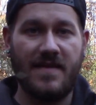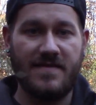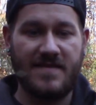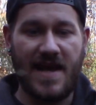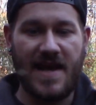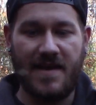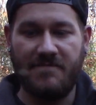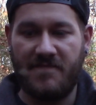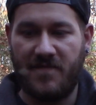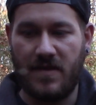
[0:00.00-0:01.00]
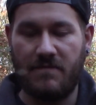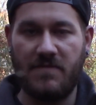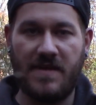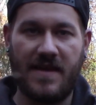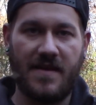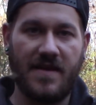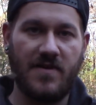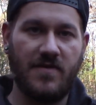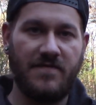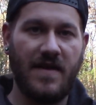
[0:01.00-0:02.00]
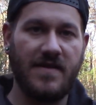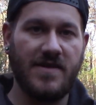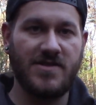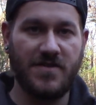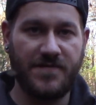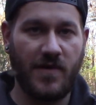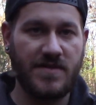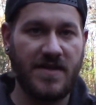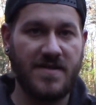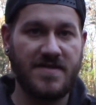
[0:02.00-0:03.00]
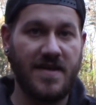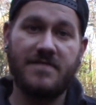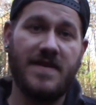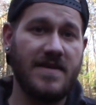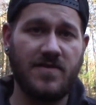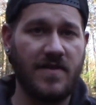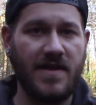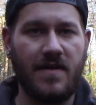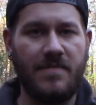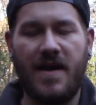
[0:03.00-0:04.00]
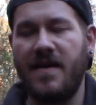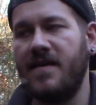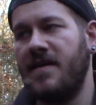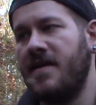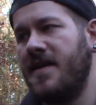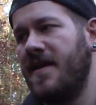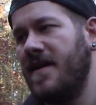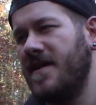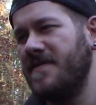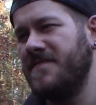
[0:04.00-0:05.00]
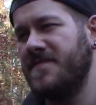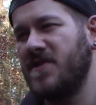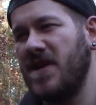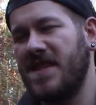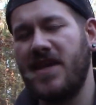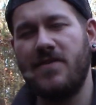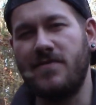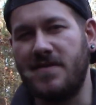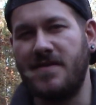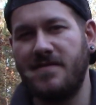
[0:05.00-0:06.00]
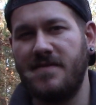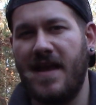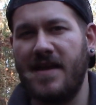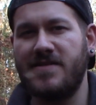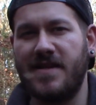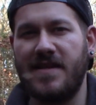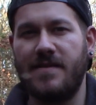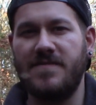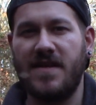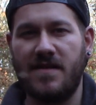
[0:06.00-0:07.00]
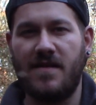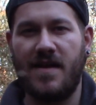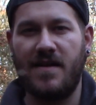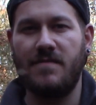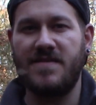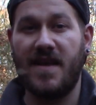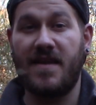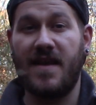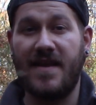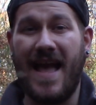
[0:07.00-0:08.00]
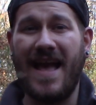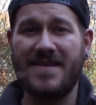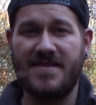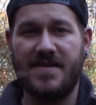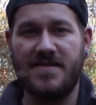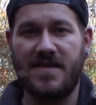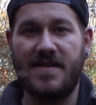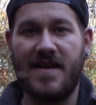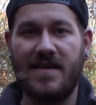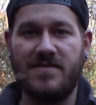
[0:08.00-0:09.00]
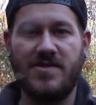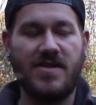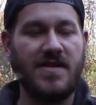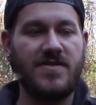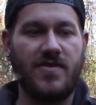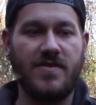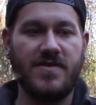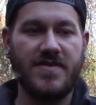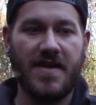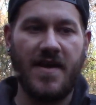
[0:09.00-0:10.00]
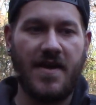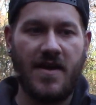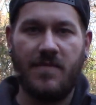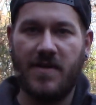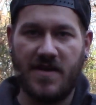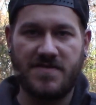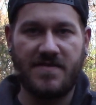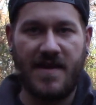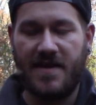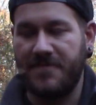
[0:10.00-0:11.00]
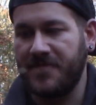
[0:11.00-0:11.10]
time for them to be getting a good foundation as far as gun safety has already gone by. So I think you'd actually end up seeing a lot of uptick in accidents and negligent discharges because of that.